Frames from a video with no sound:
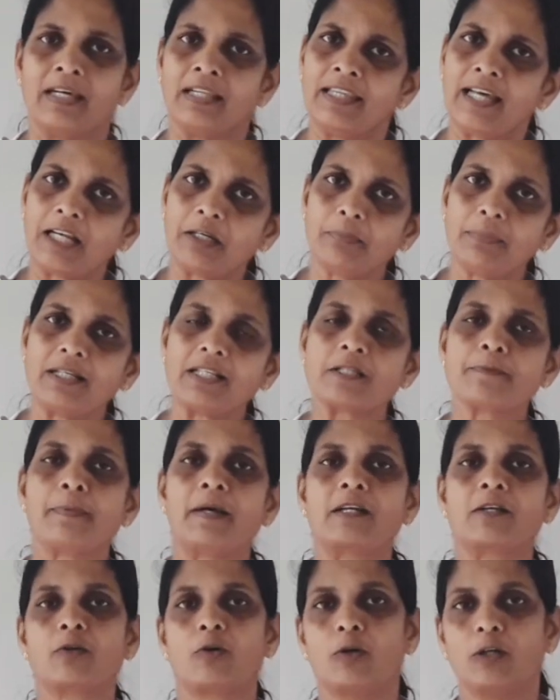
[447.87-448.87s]
That means
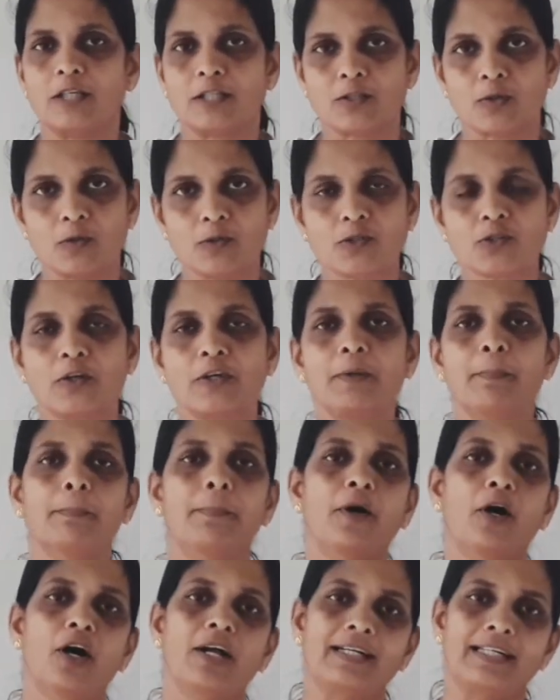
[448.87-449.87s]
petrol is also
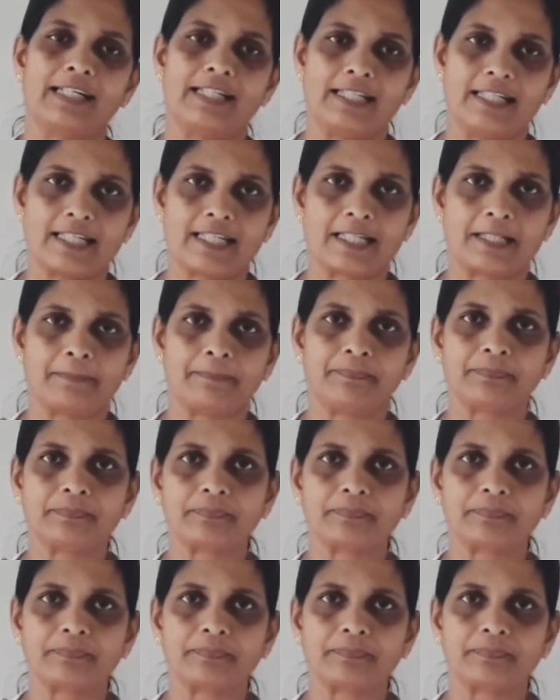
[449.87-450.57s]
important.